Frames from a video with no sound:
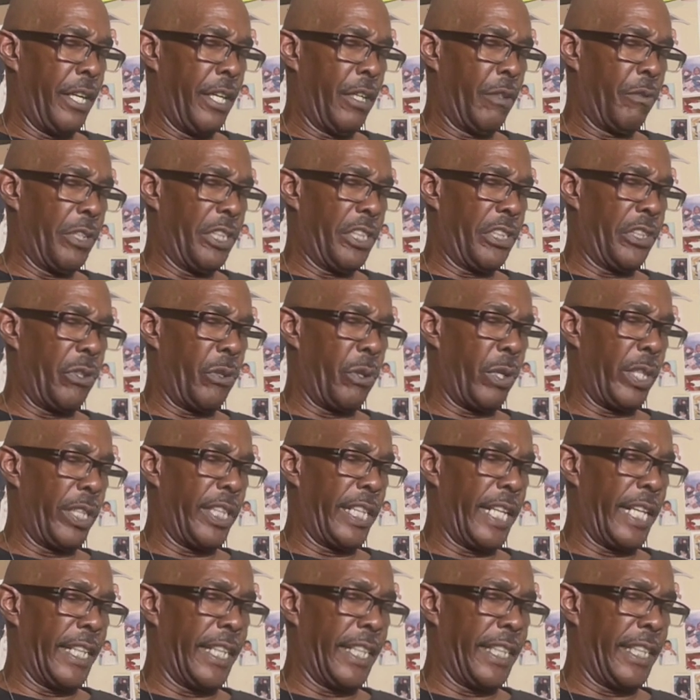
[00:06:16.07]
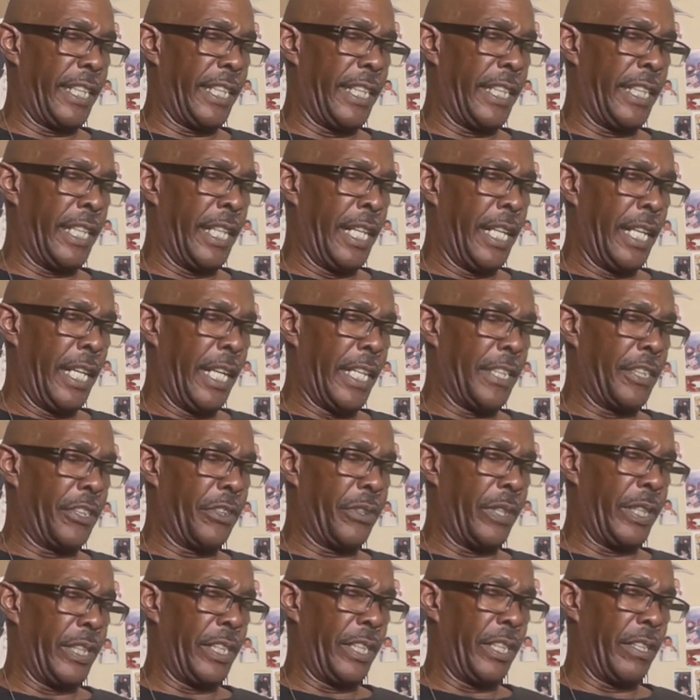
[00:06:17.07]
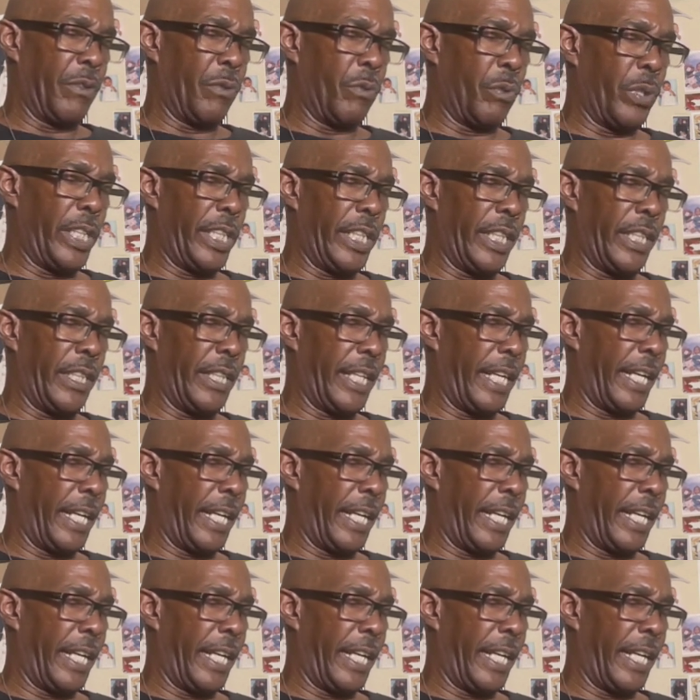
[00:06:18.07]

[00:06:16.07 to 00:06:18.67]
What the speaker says: restore dignity, and strengthen the weak,